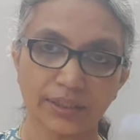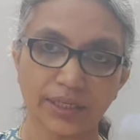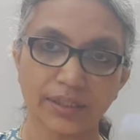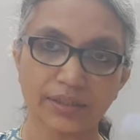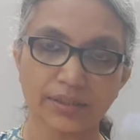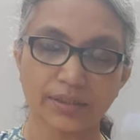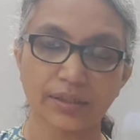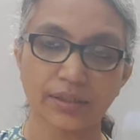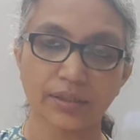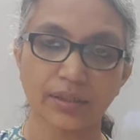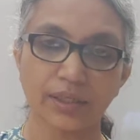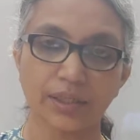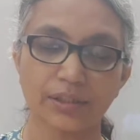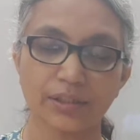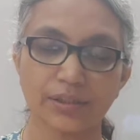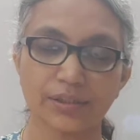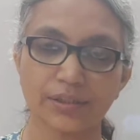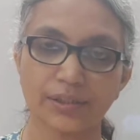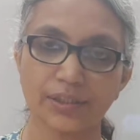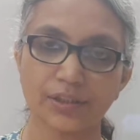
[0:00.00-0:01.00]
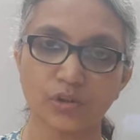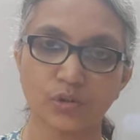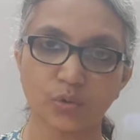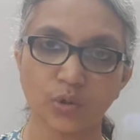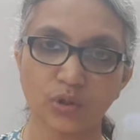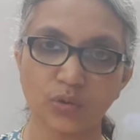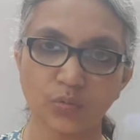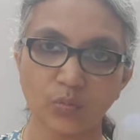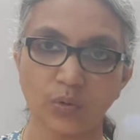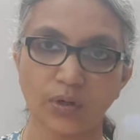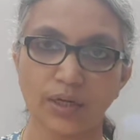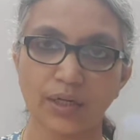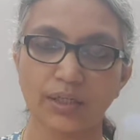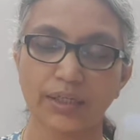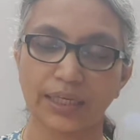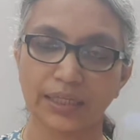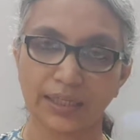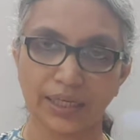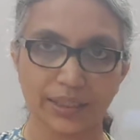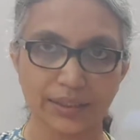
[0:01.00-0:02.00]
The external agency is doing work
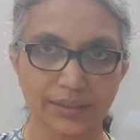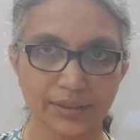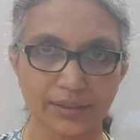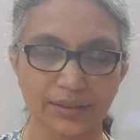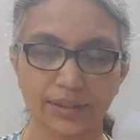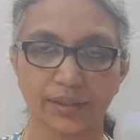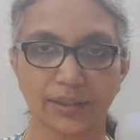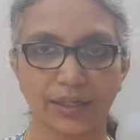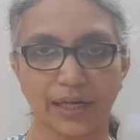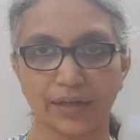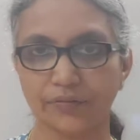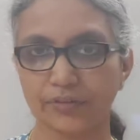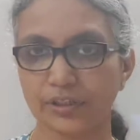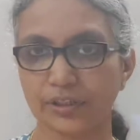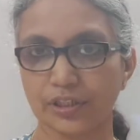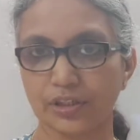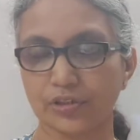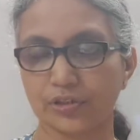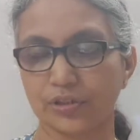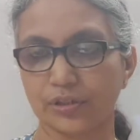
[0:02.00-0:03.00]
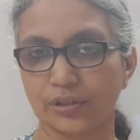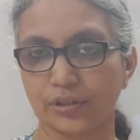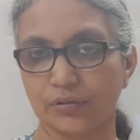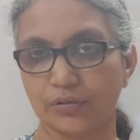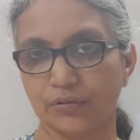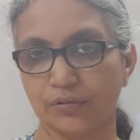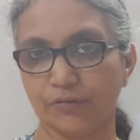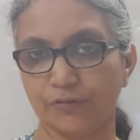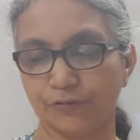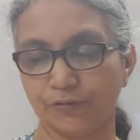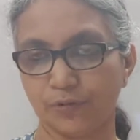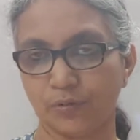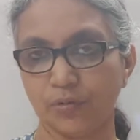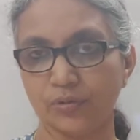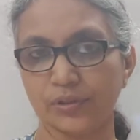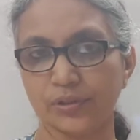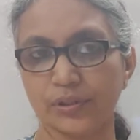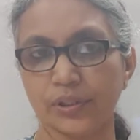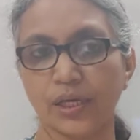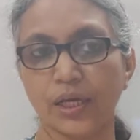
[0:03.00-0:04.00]
against the gravitational
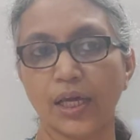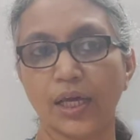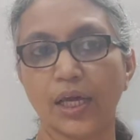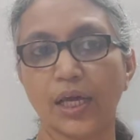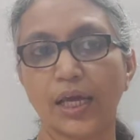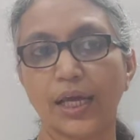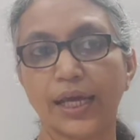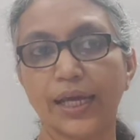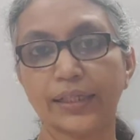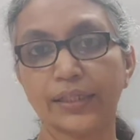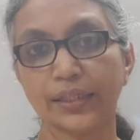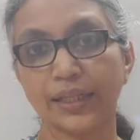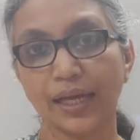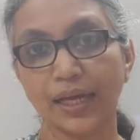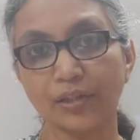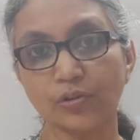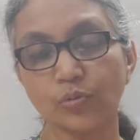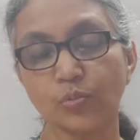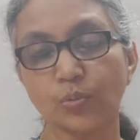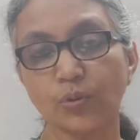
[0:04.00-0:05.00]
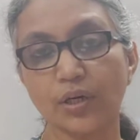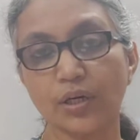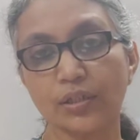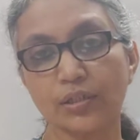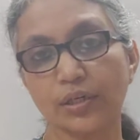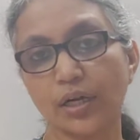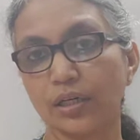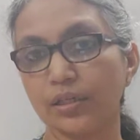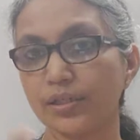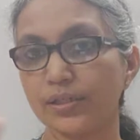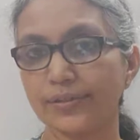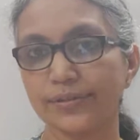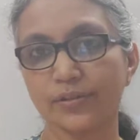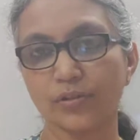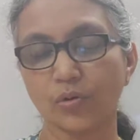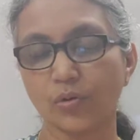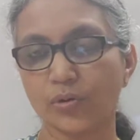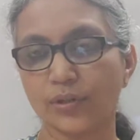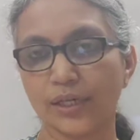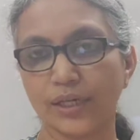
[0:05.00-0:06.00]
force, and that work done is
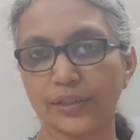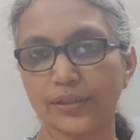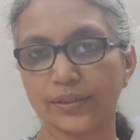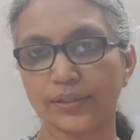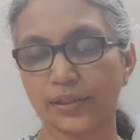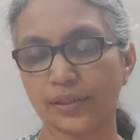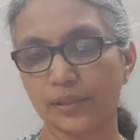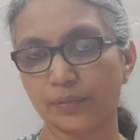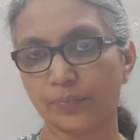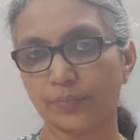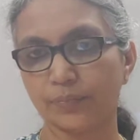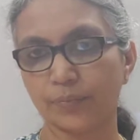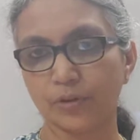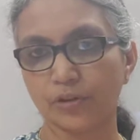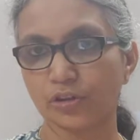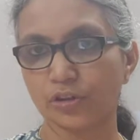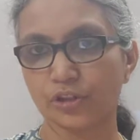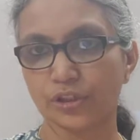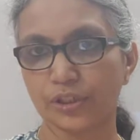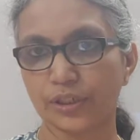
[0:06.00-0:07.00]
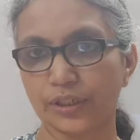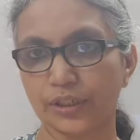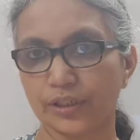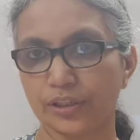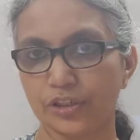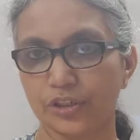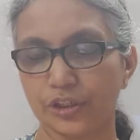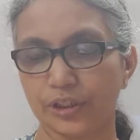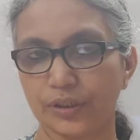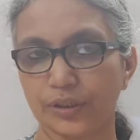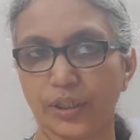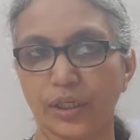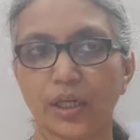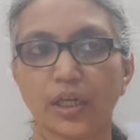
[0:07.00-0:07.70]
stored as the potential energy.